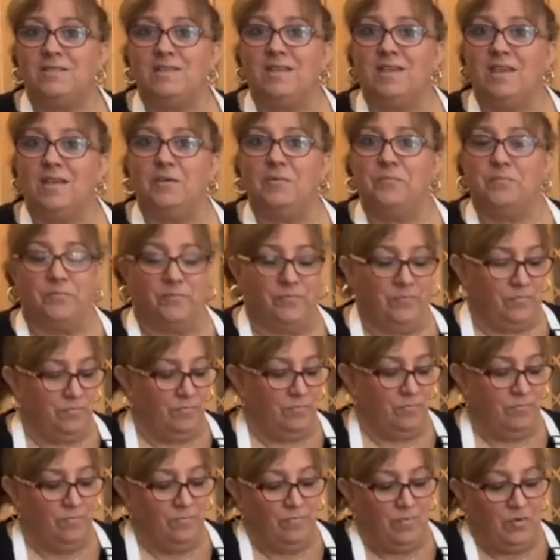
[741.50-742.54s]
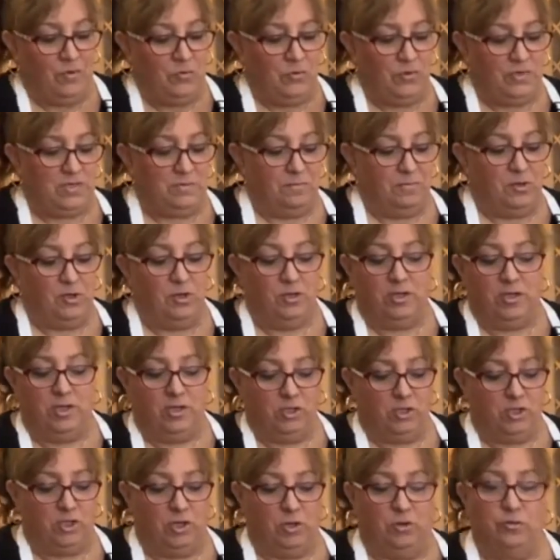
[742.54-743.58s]
this thing with some
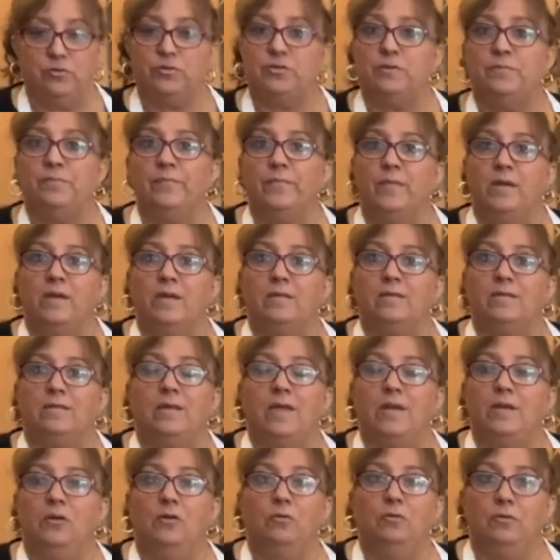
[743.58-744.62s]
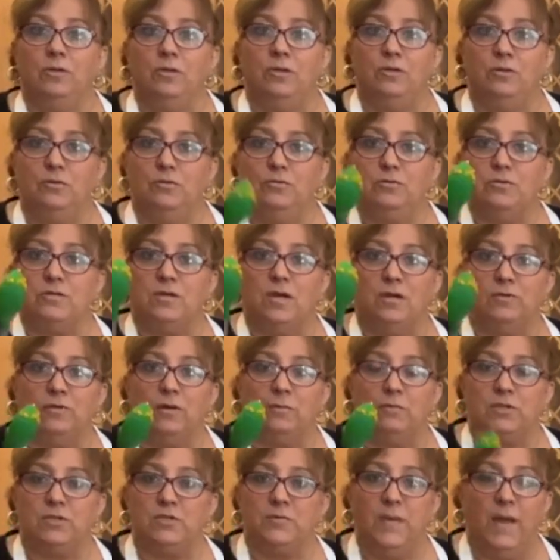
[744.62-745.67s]
cooking shows. They don't use a
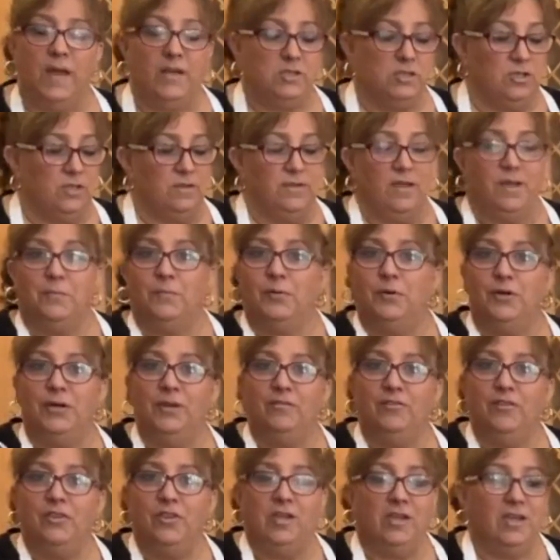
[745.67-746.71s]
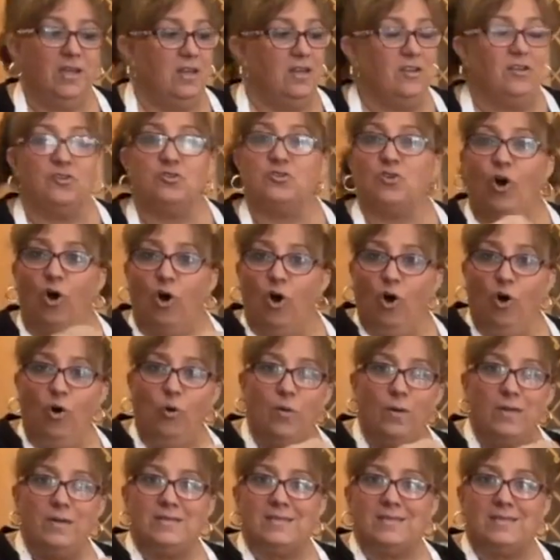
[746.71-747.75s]
rubber spatula. They put everything in and there's
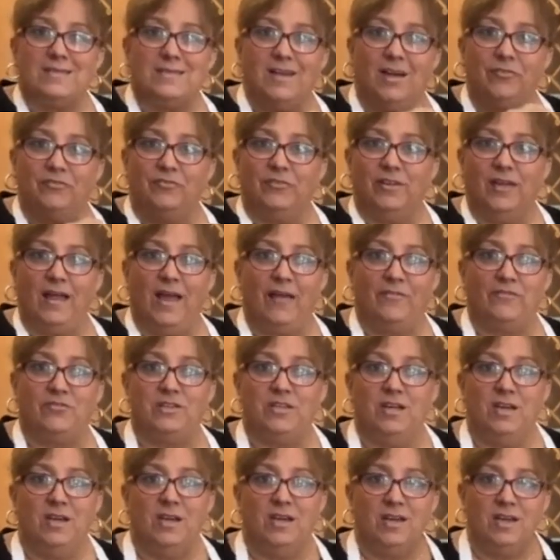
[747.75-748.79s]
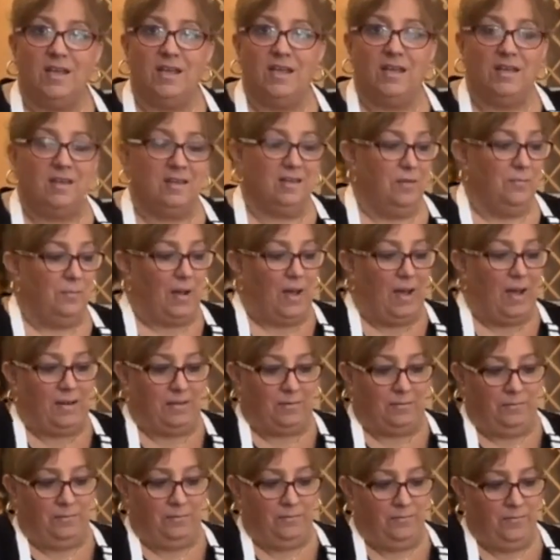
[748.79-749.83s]
always stuff left in the
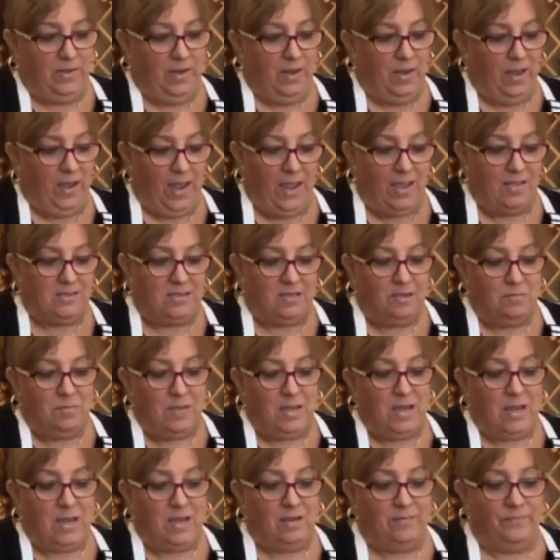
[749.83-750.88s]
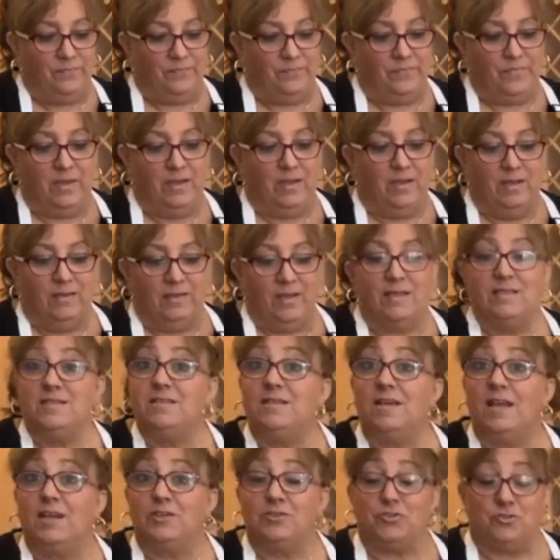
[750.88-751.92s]
bottom. And to me,
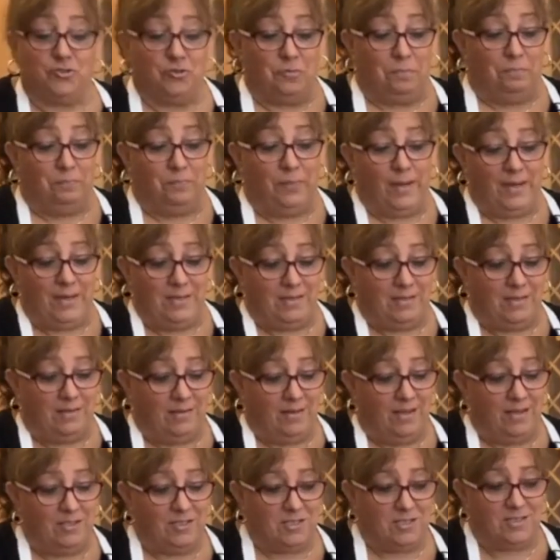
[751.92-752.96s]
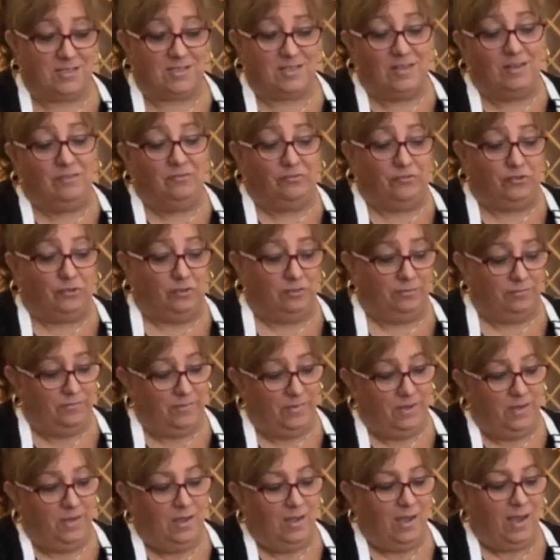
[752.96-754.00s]
that's an extra bite. That's sinful.
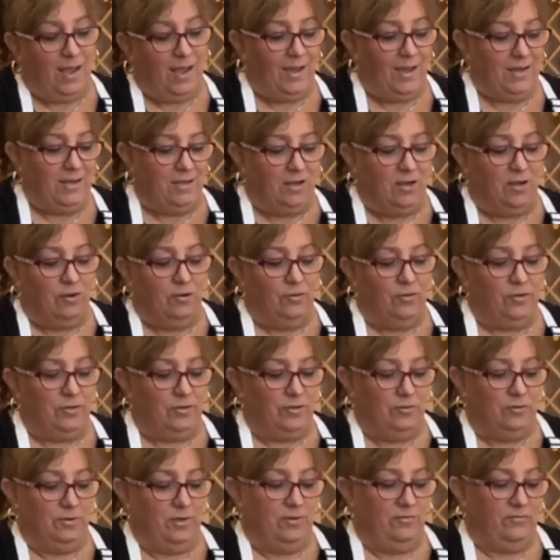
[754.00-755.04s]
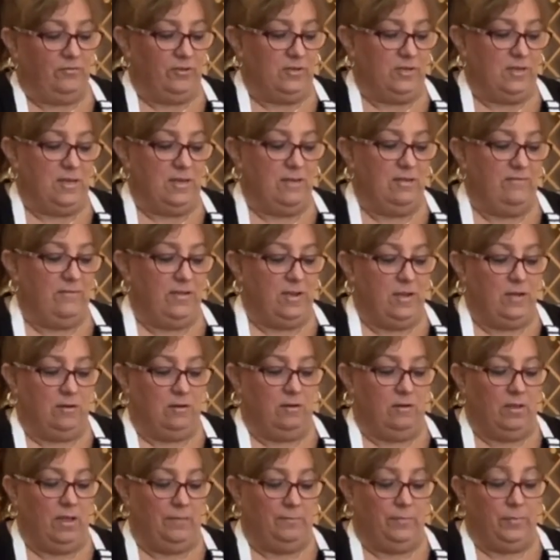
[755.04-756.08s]
I know they're doing it for TV
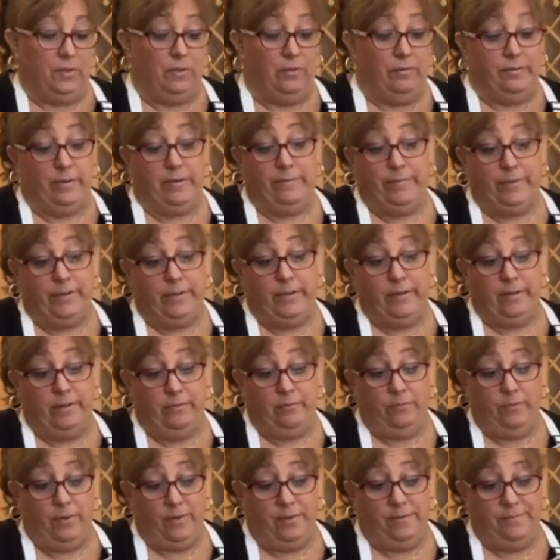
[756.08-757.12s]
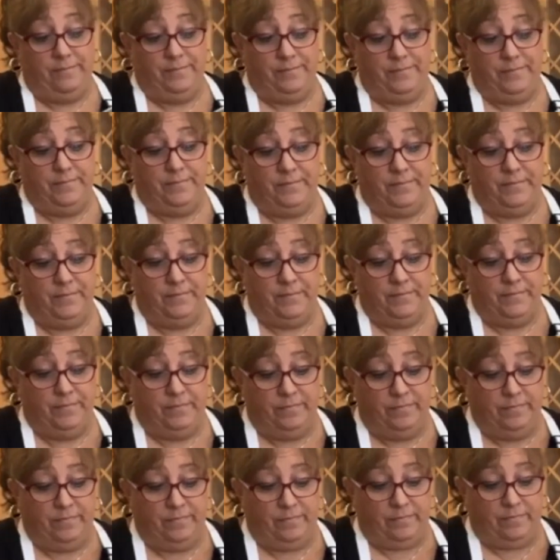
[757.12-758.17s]
and all that baloney, but you know what?
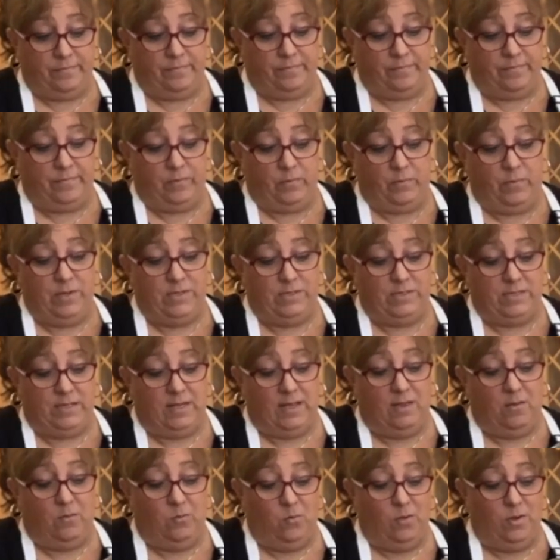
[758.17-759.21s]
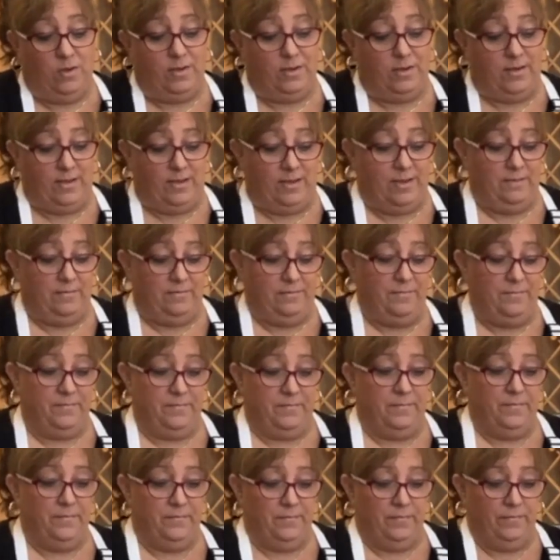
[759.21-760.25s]
Waste not, want not.
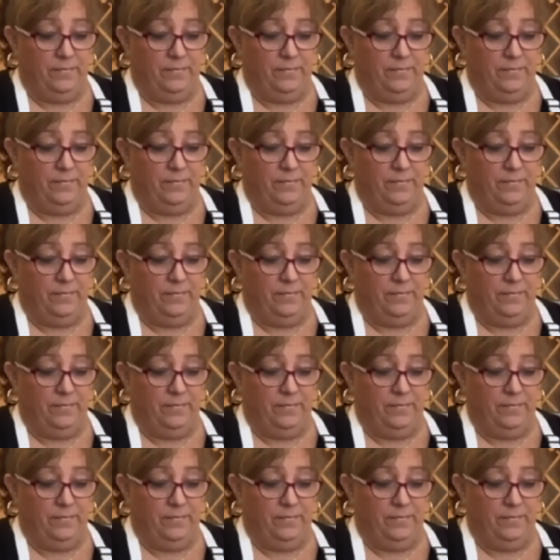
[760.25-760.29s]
